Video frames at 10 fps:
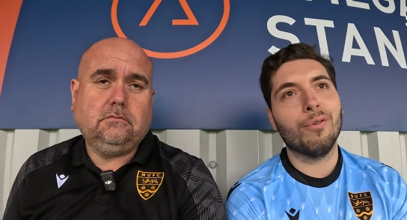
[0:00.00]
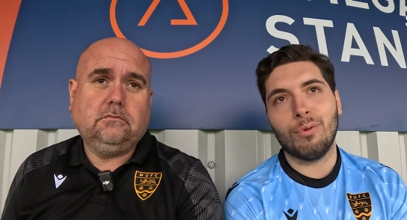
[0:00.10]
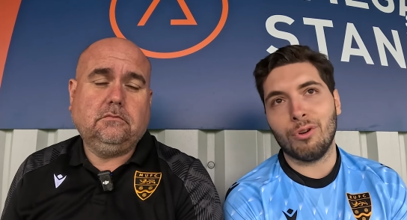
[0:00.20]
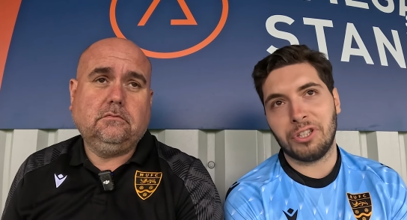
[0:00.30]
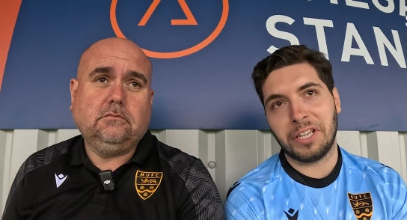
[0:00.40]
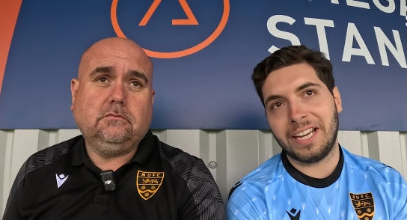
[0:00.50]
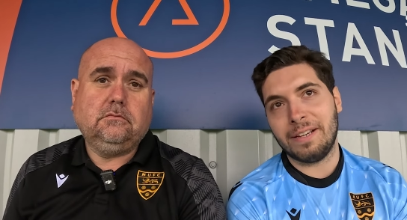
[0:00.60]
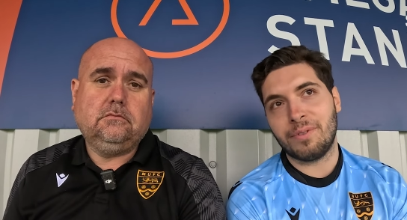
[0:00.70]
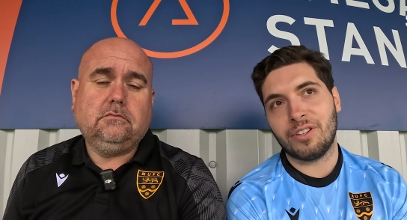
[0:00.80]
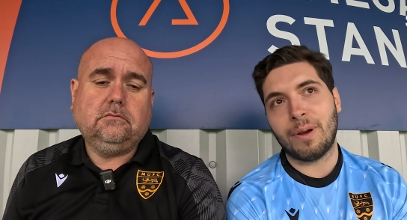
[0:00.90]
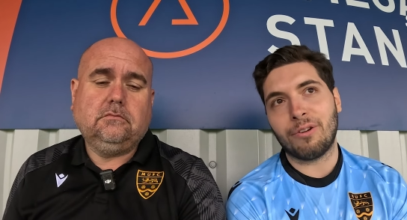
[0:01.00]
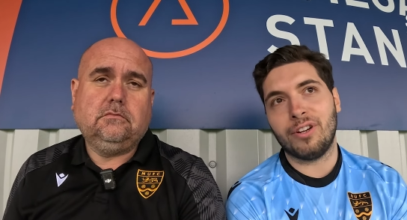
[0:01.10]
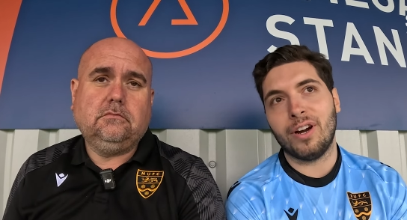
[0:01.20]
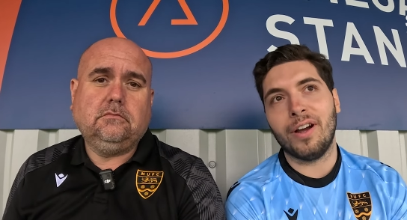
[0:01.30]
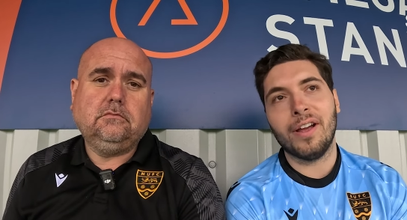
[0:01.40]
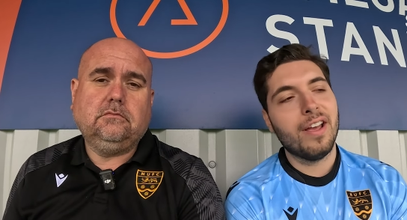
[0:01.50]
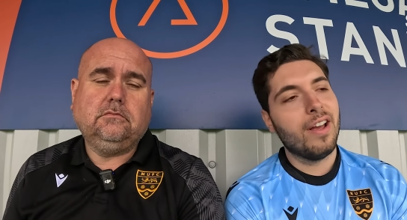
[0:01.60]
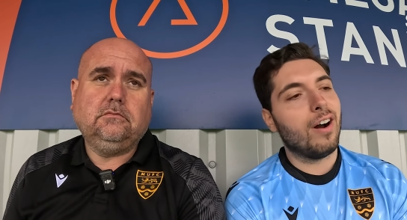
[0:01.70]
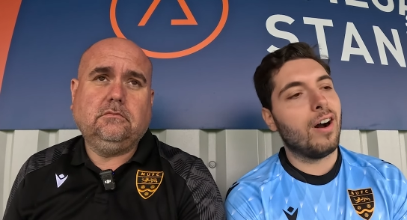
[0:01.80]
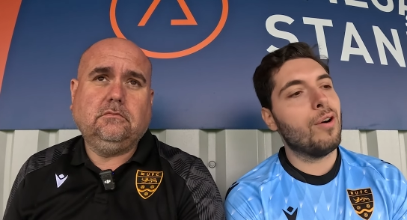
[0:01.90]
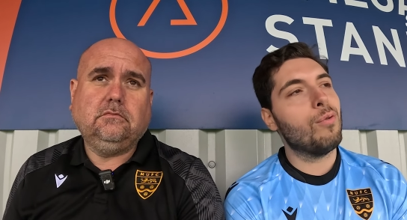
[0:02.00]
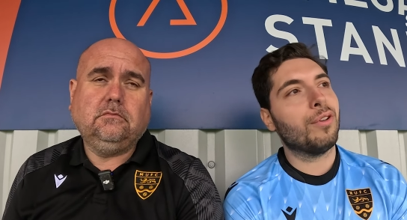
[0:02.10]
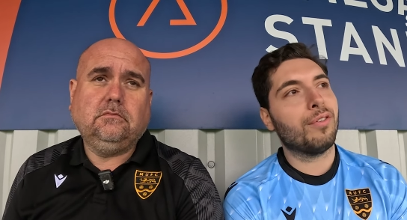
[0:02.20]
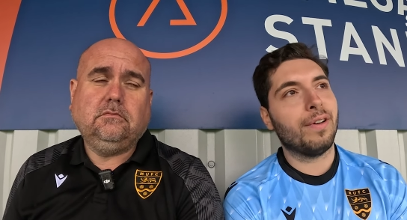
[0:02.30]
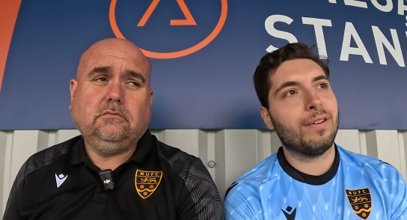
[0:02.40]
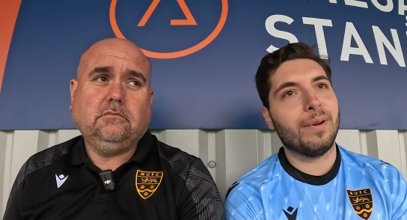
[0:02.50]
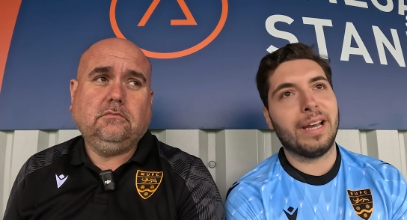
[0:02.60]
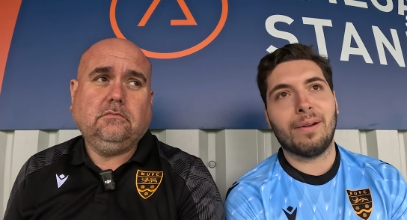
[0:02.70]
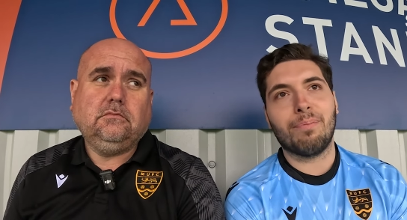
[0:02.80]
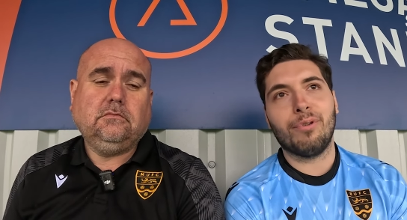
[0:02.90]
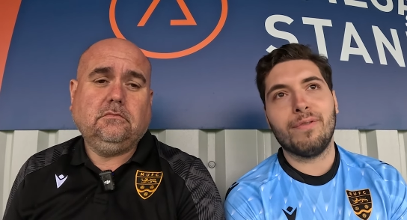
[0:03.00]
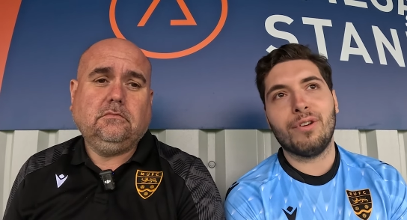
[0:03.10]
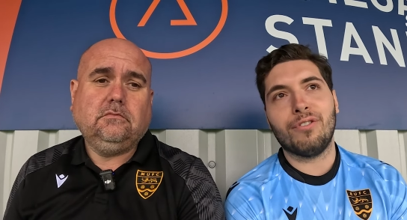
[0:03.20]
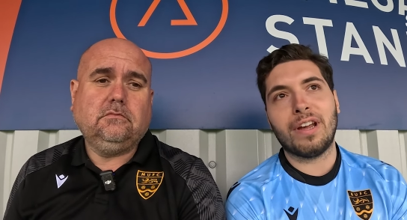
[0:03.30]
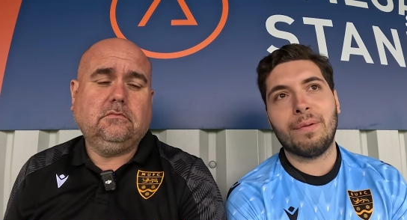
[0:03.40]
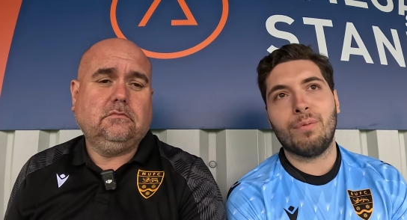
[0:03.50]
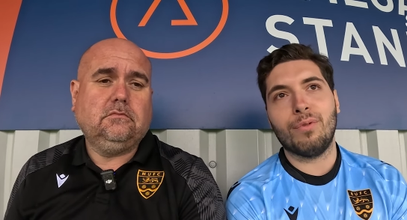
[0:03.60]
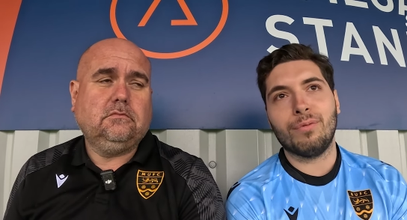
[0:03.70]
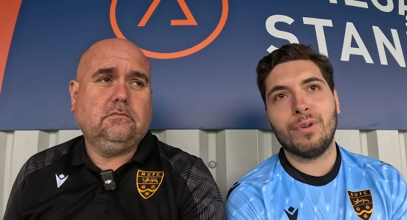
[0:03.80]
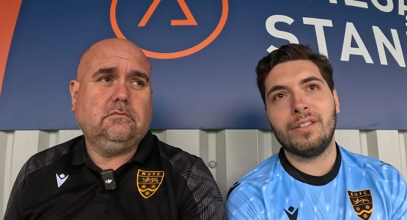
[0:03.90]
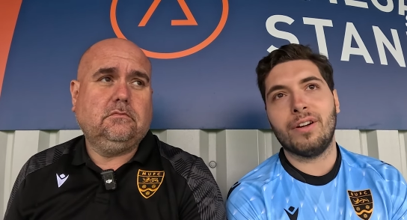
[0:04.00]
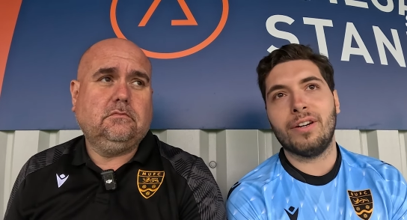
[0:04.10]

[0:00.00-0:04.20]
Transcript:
Speaker 1: was watching games, especially I, I always felt we had a privilege that we would win.